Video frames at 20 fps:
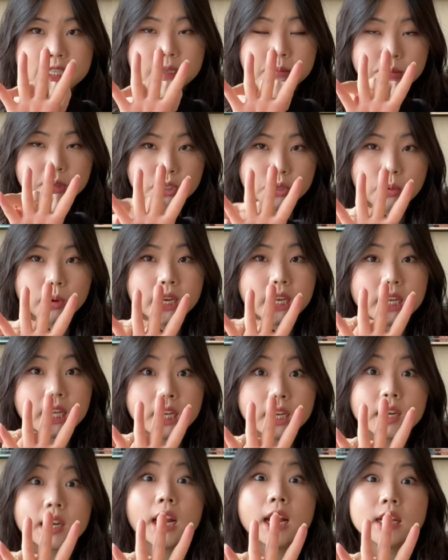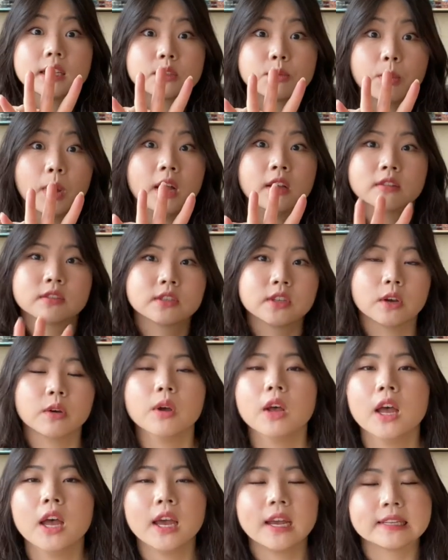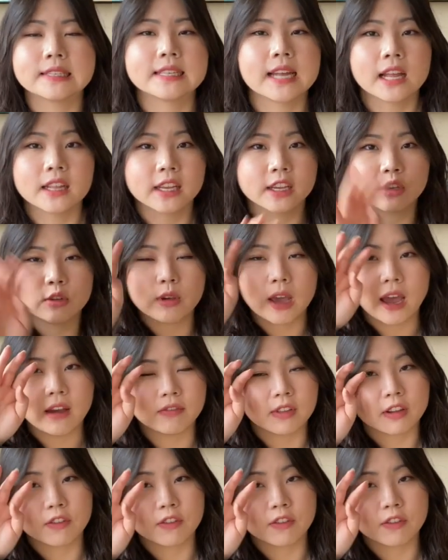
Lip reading: in between here as well. So it's not like you have like